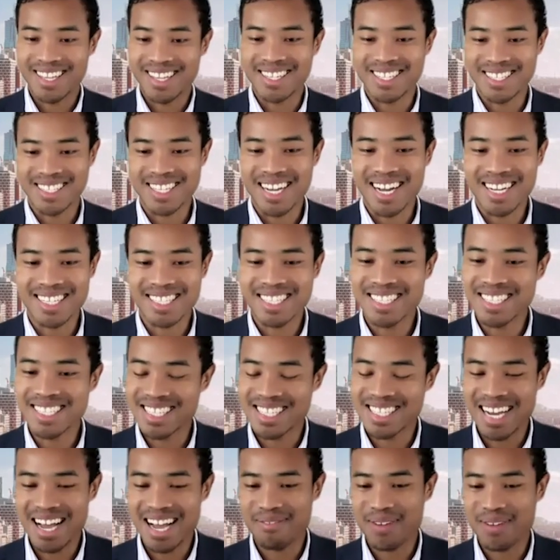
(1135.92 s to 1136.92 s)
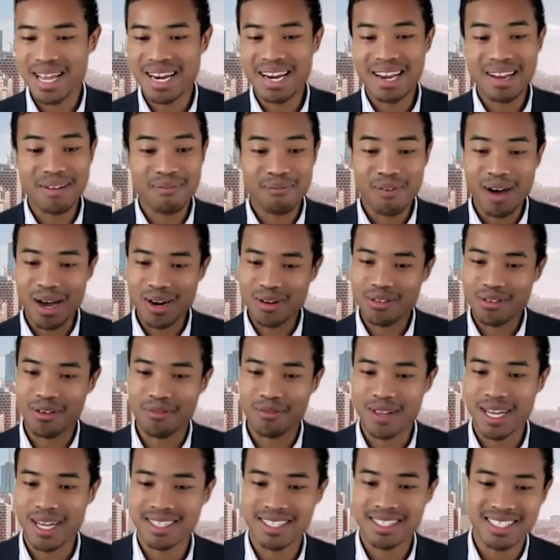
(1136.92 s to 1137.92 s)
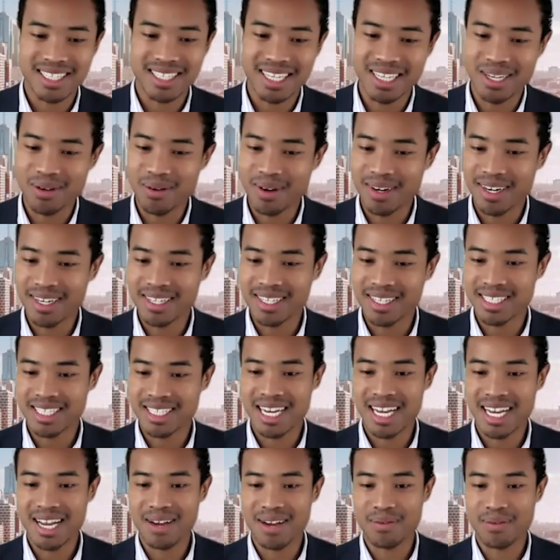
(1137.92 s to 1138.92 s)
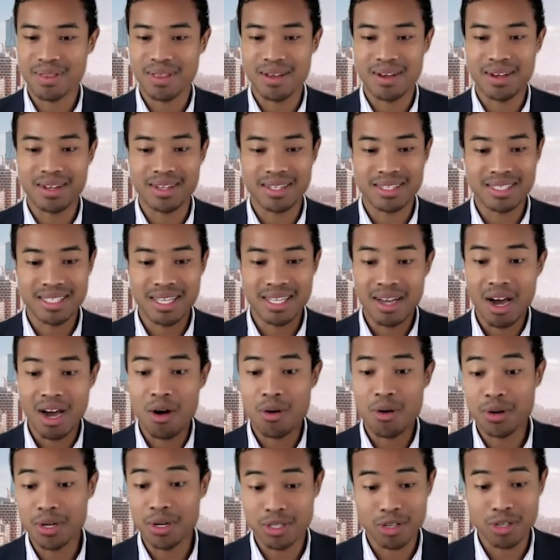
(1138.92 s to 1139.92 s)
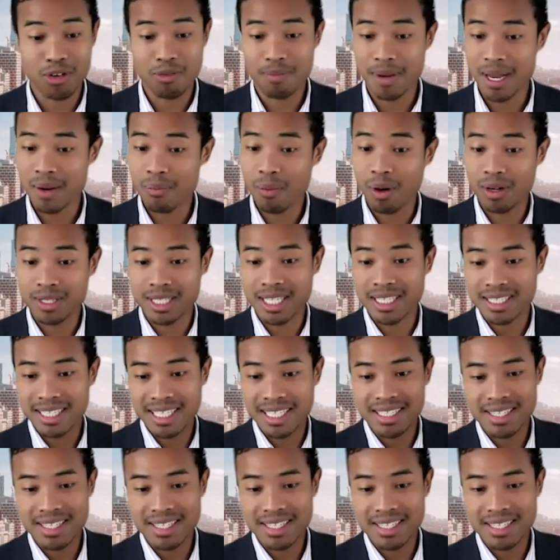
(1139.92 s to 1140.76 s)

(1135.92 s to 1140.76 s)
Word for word: discussion. Did you have any final reflections that you wanted to share with those holders who have been watching since